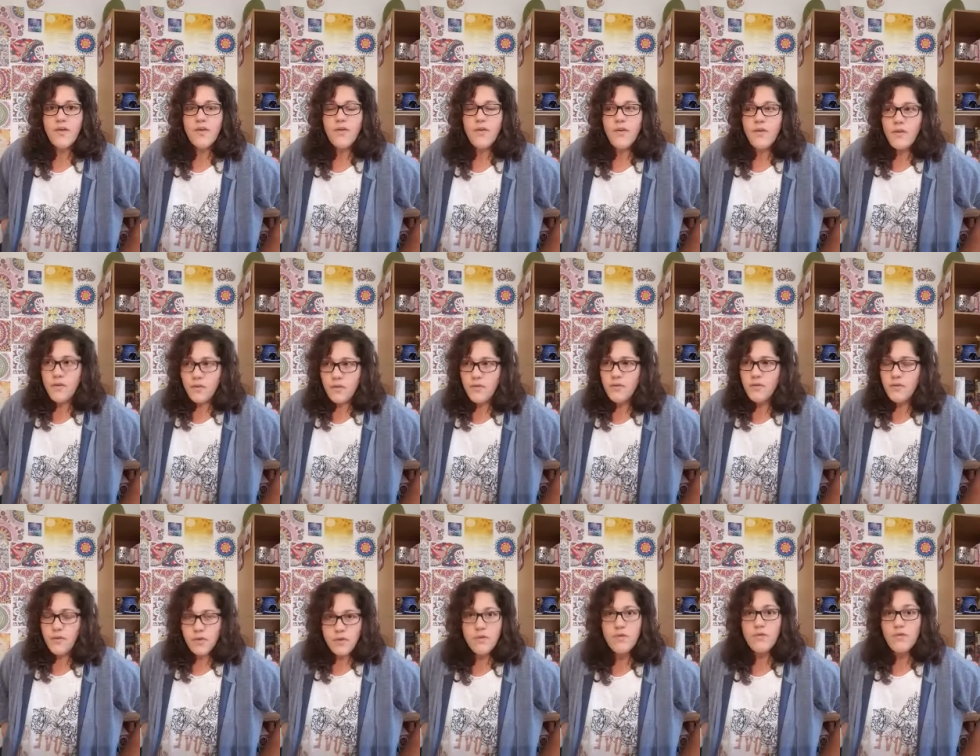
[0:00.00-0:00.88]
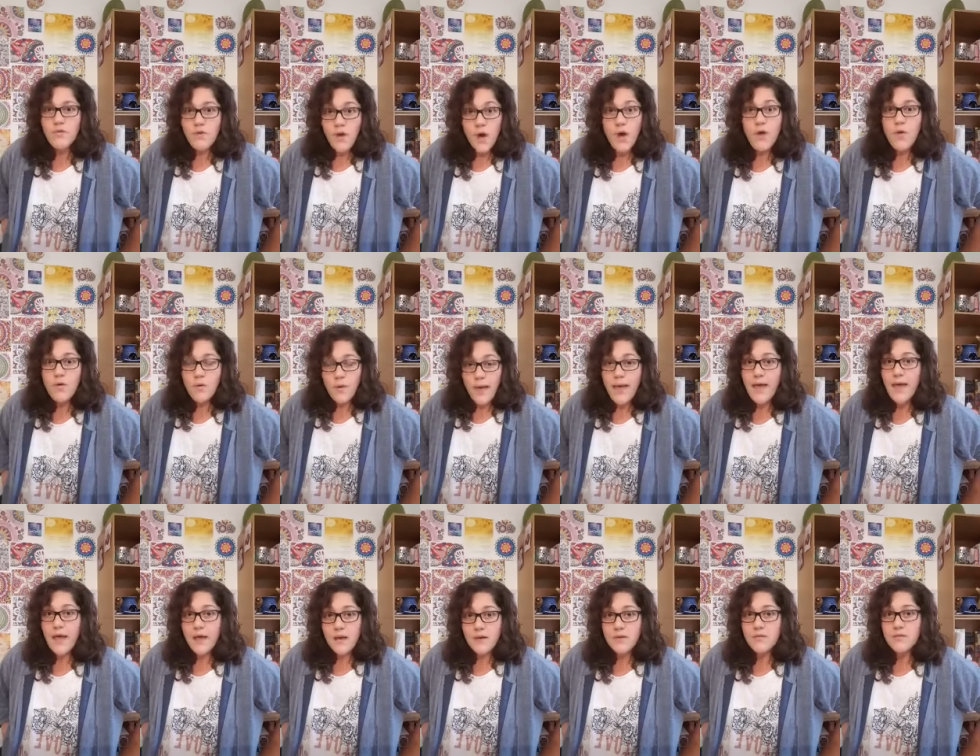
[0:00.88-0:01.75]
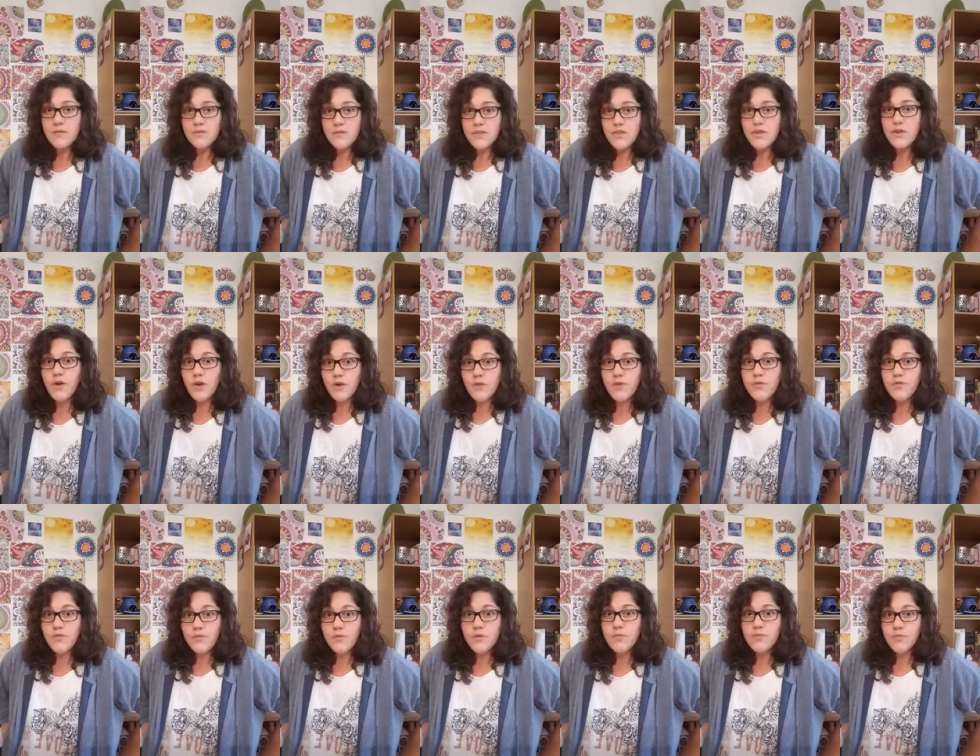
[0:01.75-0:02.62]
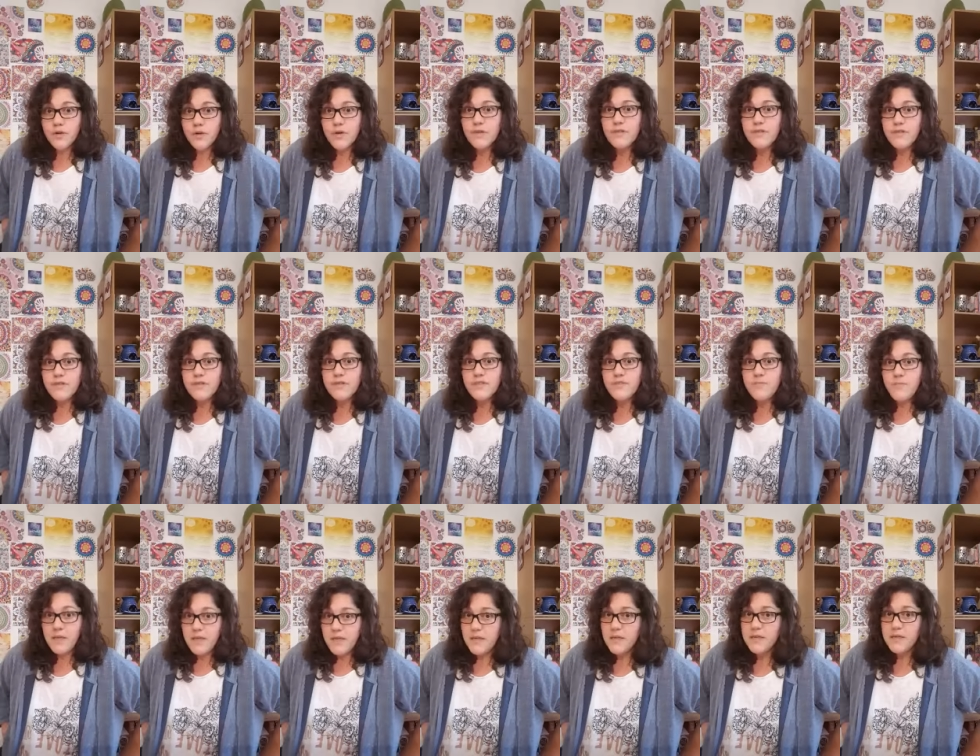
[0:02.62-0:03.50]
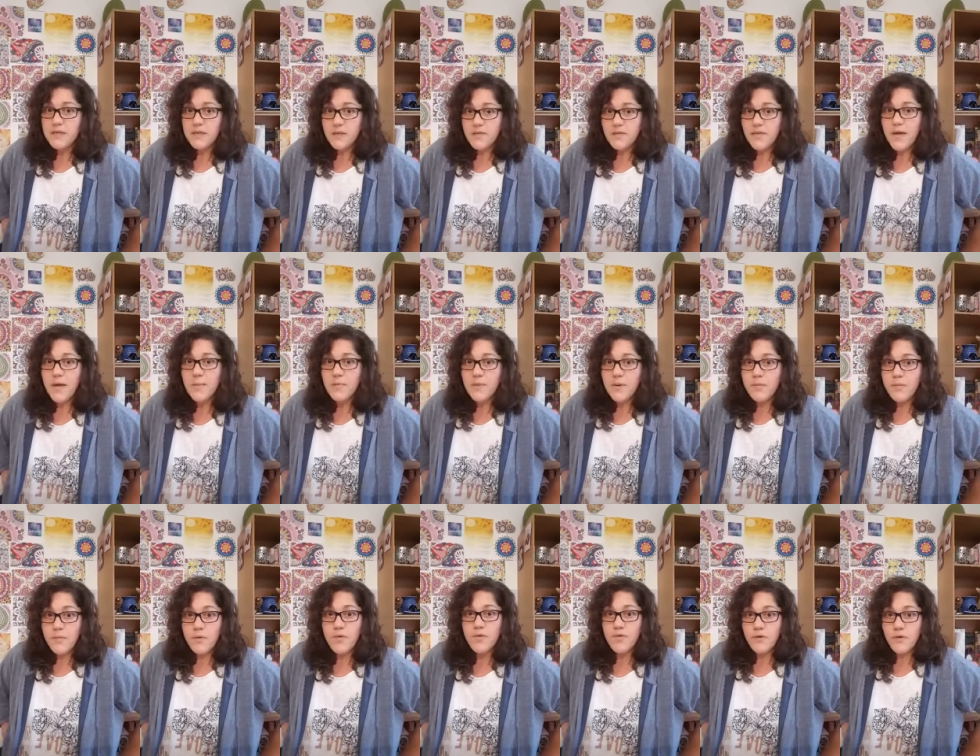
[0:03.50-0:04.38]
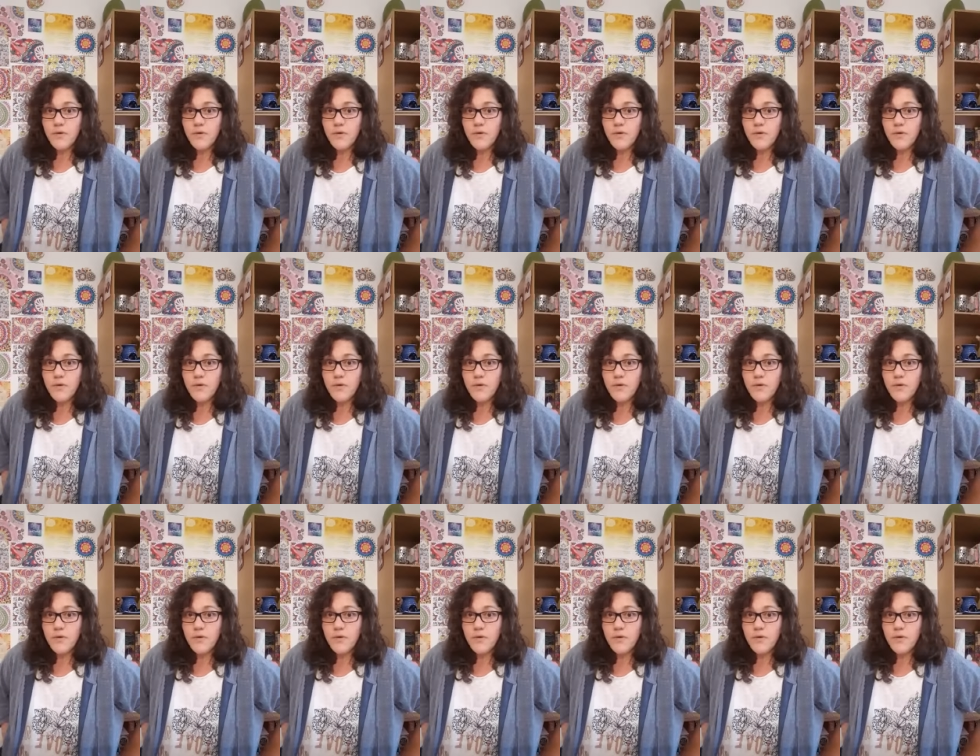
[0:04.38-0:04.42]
you you know how to go through the process of pick yourself up and move